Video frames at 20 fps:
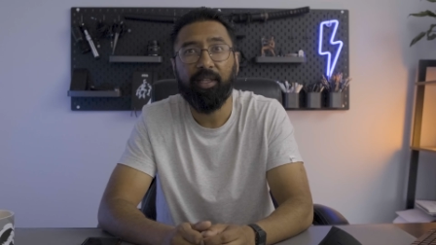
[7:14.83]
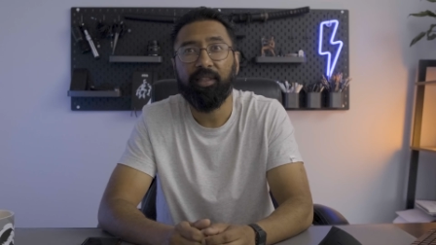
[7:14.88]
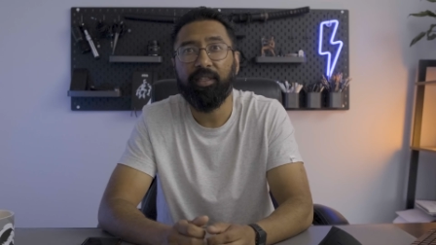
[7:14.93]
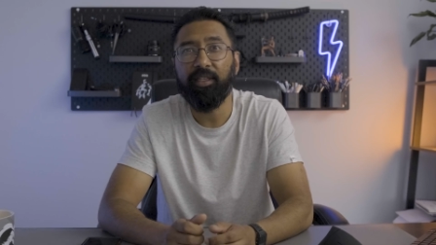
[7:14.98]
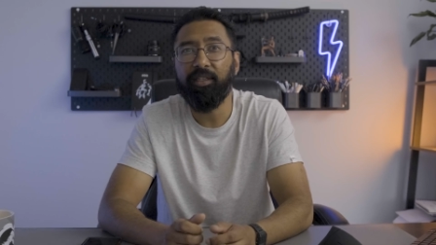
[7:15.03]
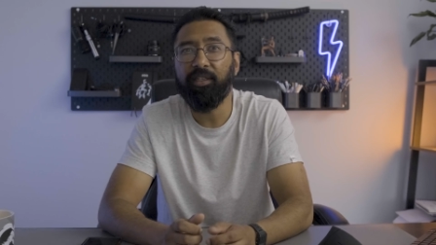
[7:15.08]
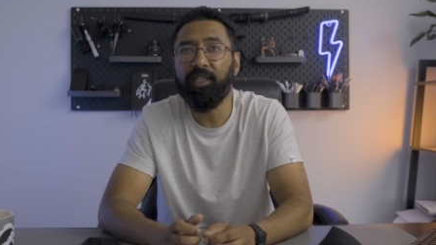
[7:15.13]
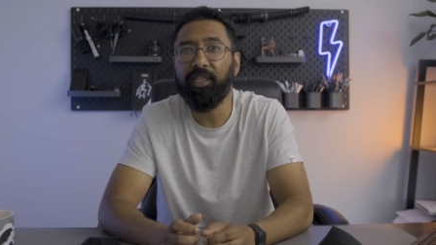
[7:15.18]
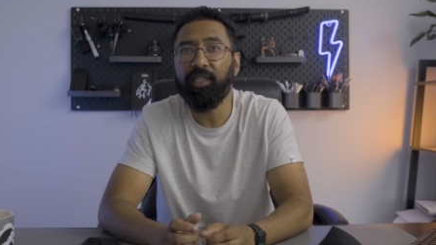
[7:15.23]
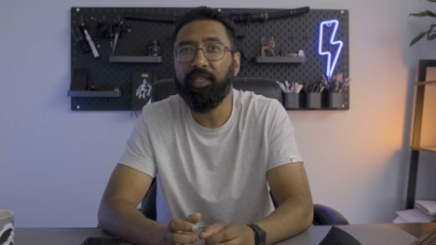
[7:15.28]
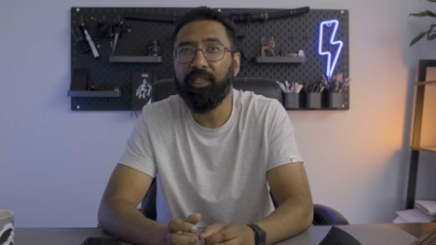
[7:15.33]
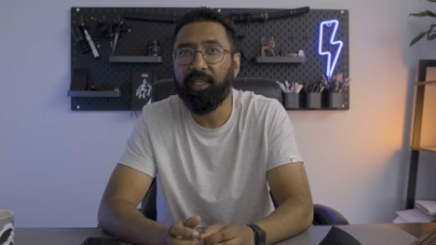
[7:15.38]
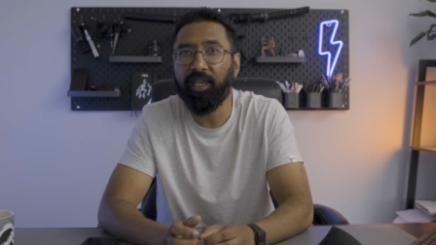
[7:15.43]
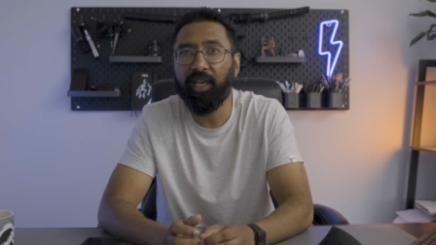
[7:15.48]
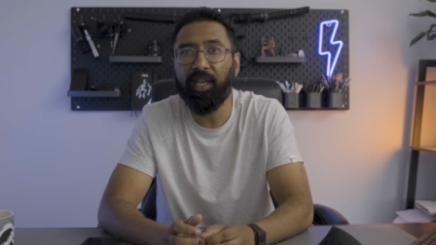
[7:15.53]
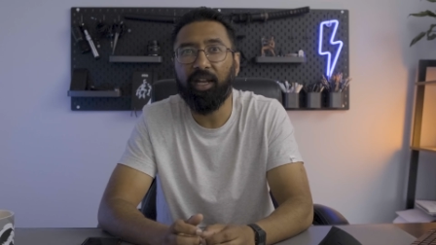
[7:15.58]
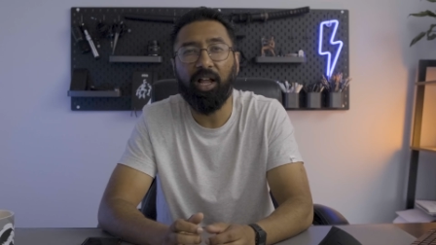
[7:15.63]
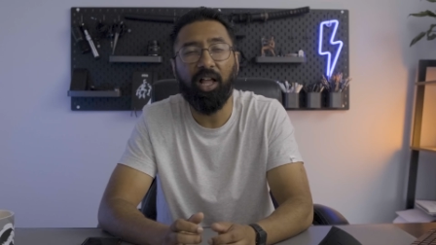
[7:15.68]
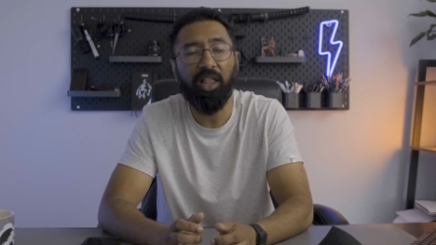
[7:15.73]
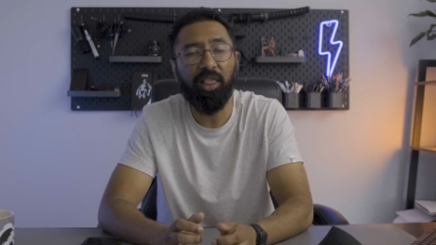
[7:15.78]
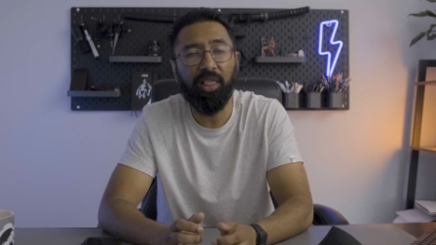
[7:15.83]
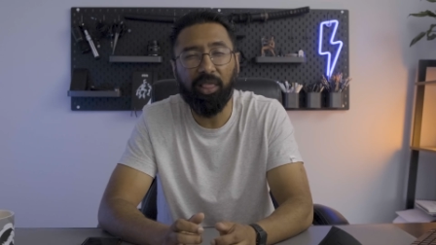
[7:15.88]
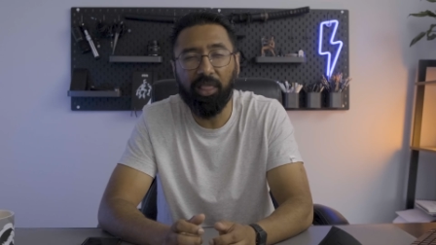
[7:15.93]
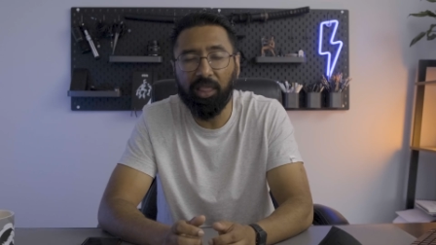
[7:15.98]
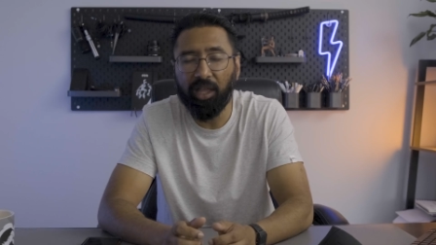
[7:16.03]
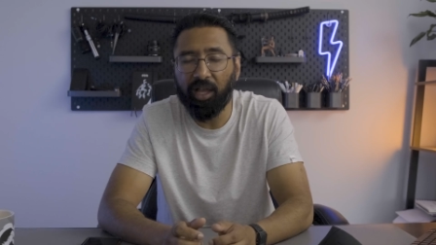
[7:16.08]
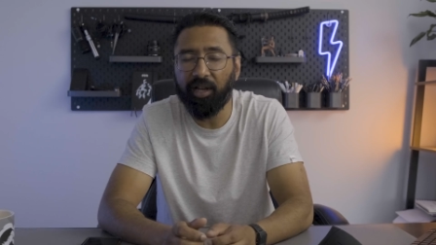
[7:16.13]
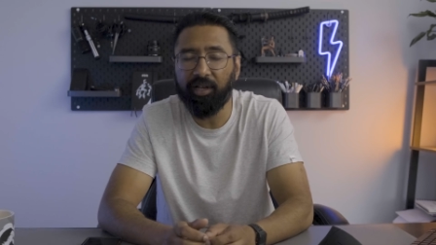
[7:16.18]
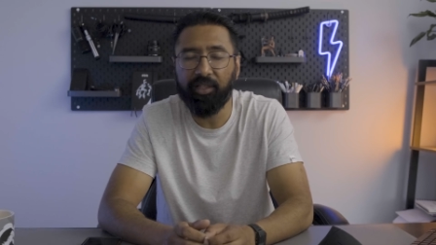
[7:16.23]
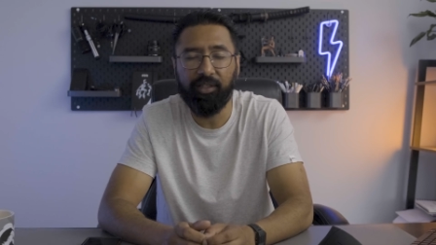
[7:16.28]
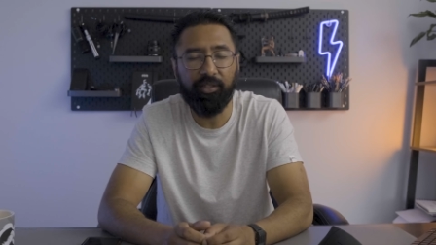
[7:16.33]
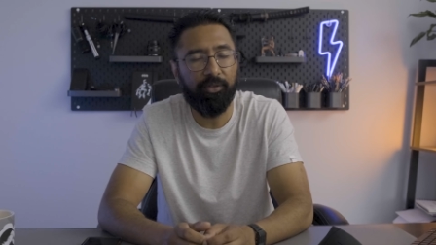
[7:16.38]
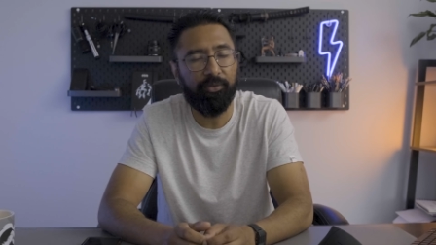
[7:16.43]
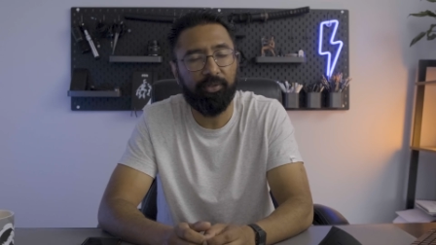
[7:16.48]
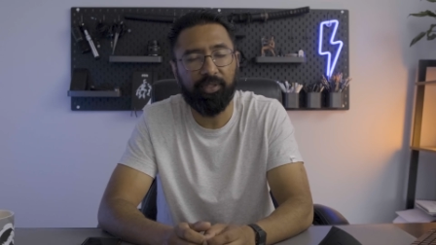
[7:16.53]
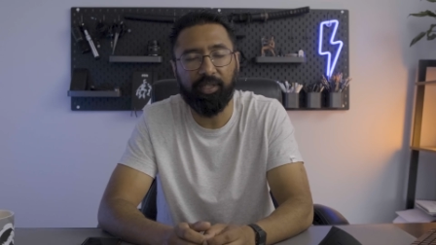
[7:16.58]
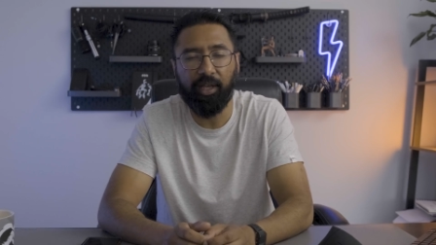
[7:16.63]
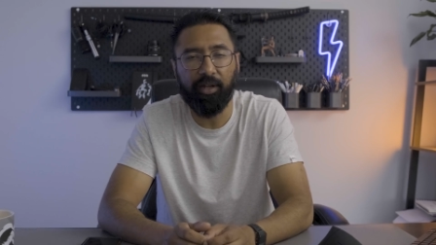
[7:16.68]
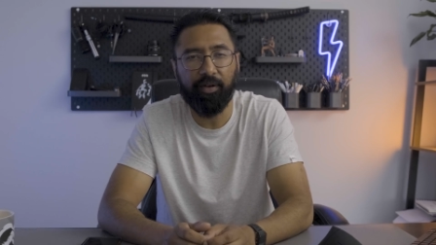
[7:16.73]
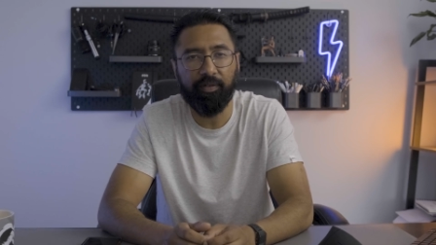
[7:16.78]
that you can get a lot of
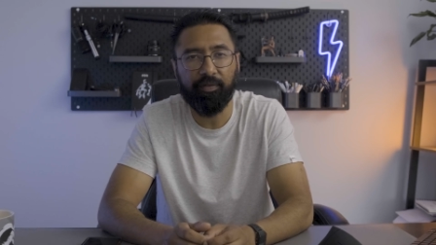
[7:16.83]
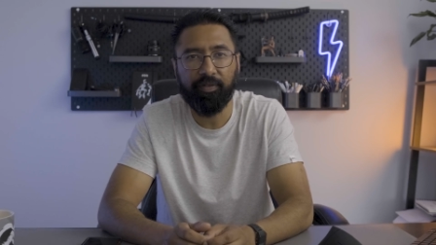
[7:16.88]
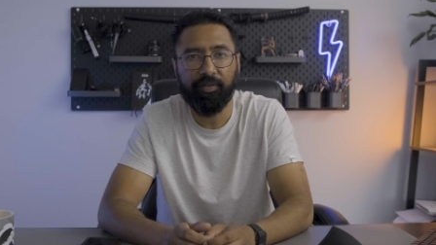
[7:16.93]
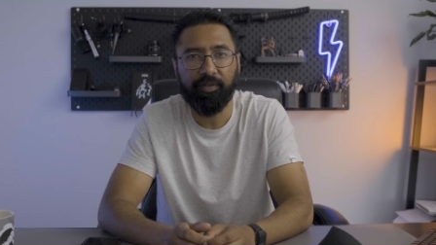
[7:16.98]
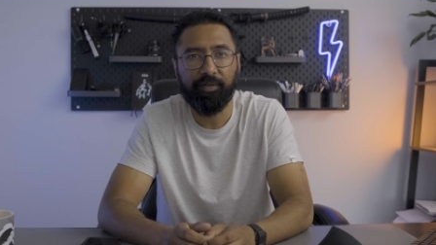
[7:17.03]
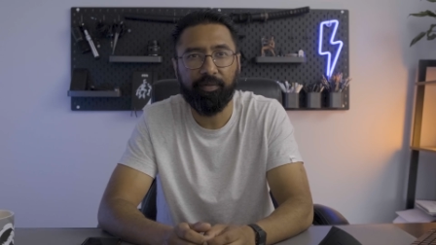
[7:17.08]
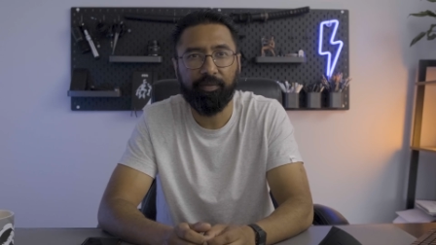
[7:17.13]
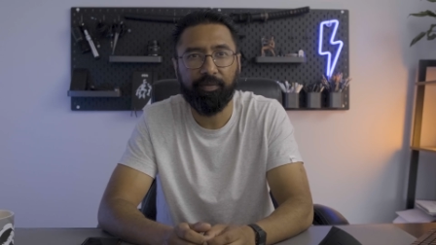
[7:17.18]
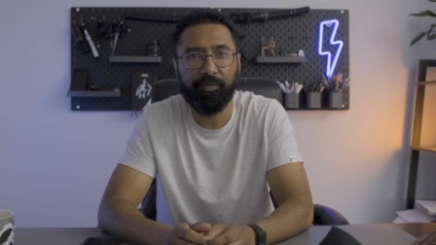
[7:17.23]
use out of.